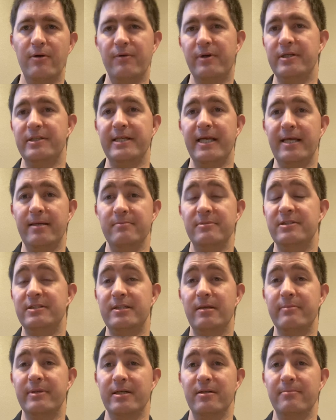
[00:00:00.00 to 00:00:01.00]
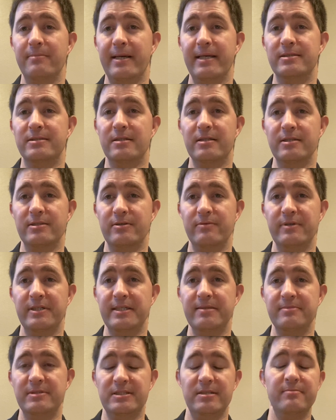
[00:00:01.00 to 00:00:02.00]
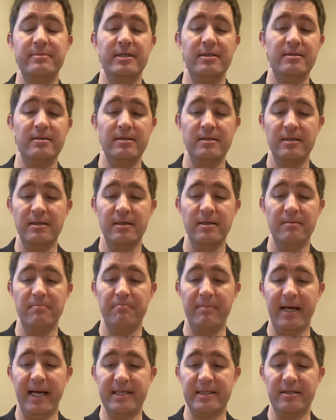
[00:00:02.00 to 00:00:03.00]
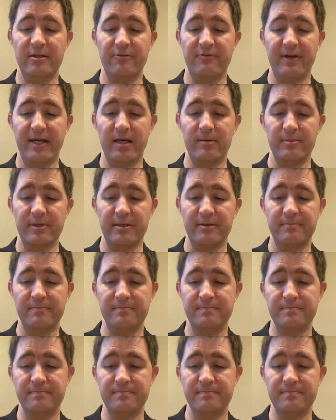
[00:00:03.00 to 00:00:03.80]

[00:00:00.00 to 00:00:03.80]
redeem Simeon, basically, to redeem Simeon back to the family?